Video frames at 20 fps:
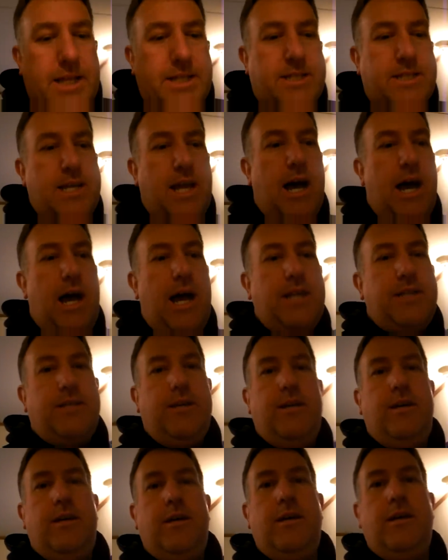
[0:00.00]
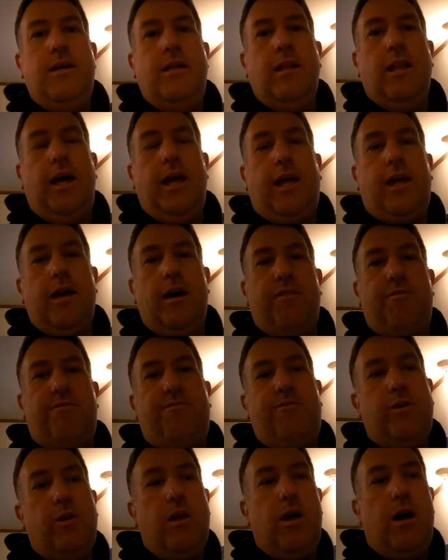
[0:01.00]
not like a
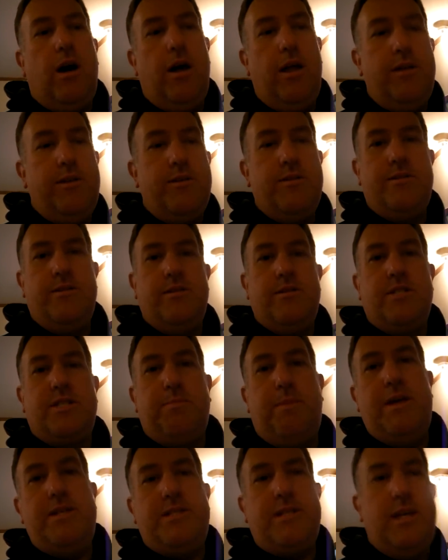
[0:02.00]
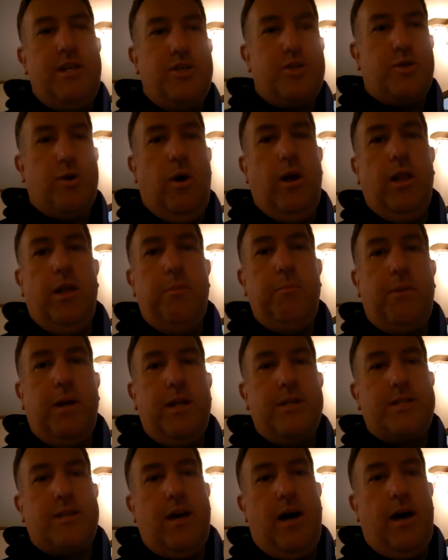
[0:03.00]
full-on space-age toilet, but
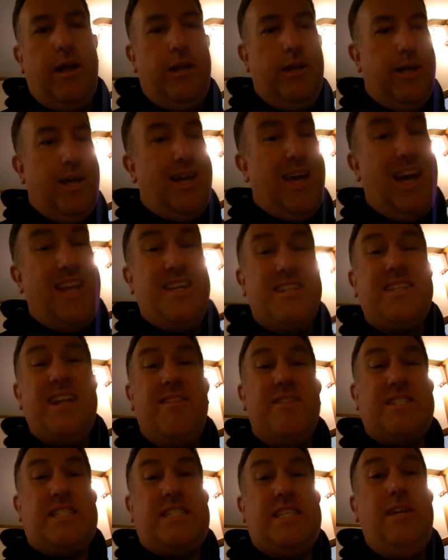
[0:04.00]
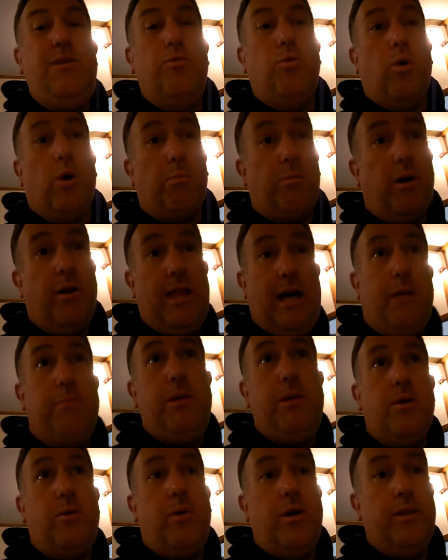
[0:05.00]
it doesn't have a seat warmer. That'd
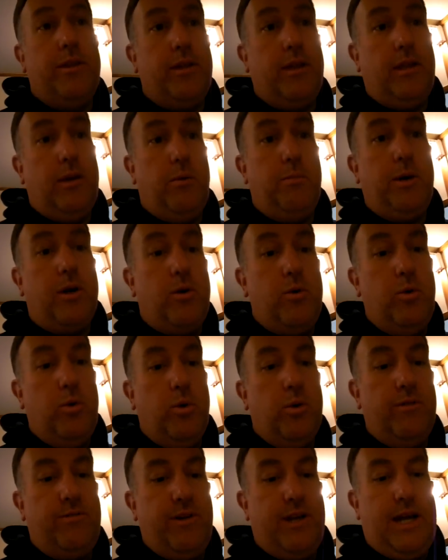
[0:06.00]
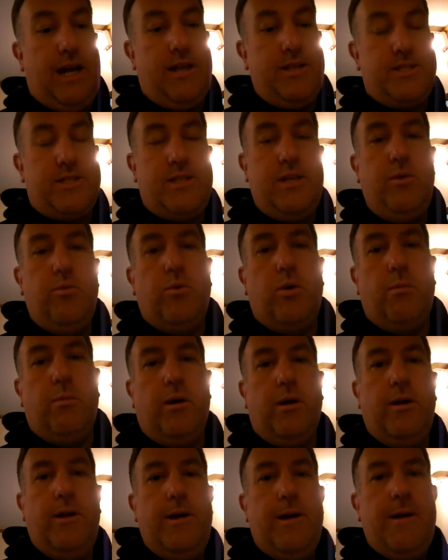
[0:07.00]
one thing that would be cool if it had a seat
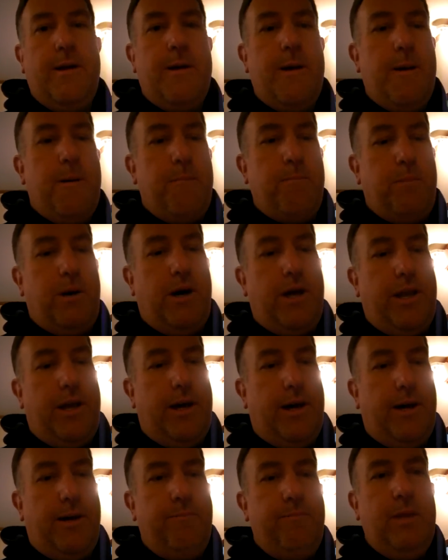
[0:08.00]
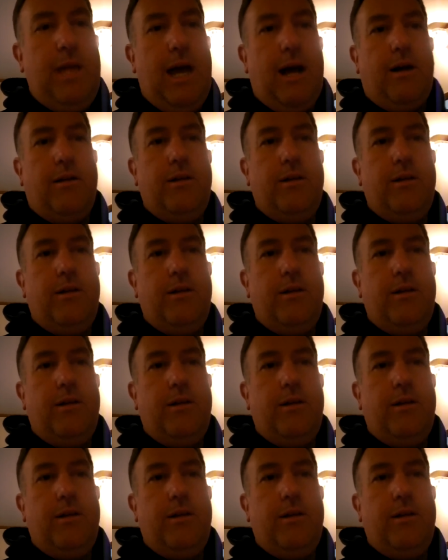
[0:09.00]
warmer. But yeah,